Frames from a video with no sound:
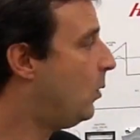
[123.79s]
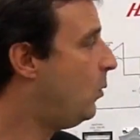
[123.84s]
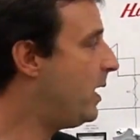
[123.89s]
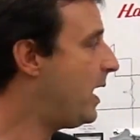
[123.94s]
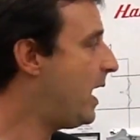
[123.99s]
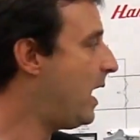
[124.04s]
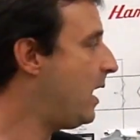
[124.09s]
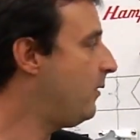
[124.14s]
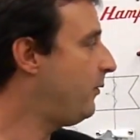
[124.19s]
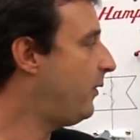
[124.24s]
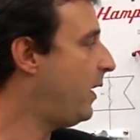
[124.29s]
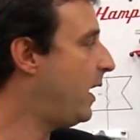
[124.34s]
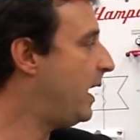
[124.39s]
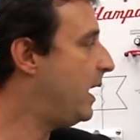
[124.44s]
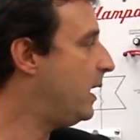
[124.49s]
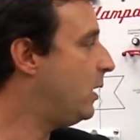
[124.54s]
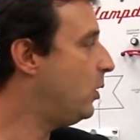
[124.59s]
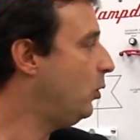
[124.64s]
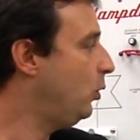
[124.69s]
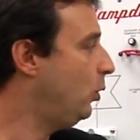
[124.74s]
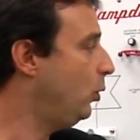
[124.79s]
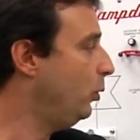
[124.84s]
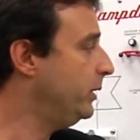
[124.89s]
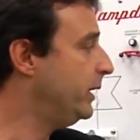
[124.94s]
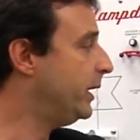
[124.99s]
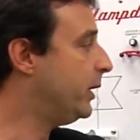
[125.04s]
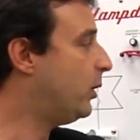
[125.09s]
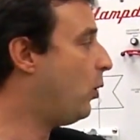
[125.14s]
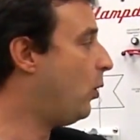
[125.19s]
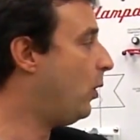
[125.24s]
we have a
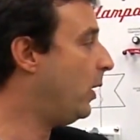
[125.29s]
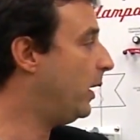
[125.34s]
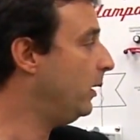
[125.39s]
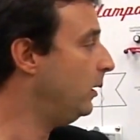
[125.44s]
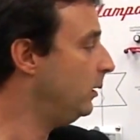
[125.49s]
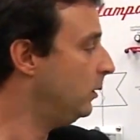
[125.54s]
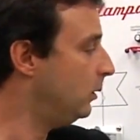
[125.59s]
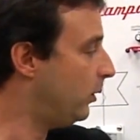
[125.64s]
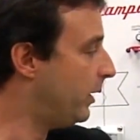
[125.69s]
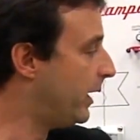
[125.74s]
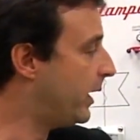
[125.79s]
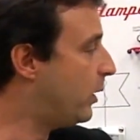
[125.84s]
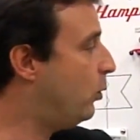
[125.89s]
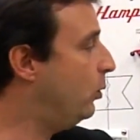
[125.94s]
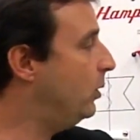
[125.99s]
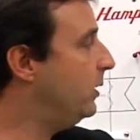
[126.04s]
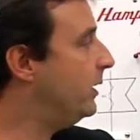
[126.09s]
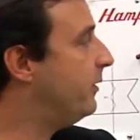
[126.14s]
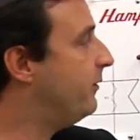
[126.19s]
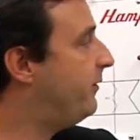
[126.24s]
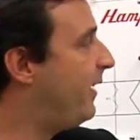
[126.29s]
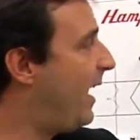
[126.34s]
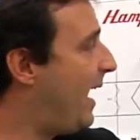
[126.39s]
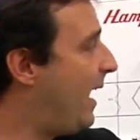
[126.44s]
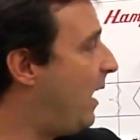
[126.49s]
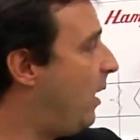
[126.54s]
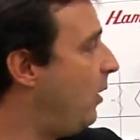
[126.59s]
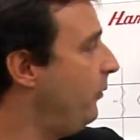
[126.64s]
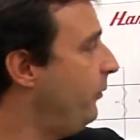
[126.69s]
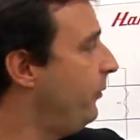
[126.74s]
cooling coil or a cooling
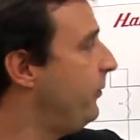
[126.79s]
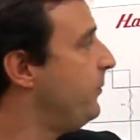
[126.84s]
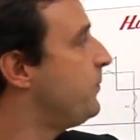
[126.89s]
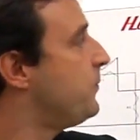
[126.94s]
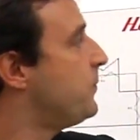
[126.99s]
valve,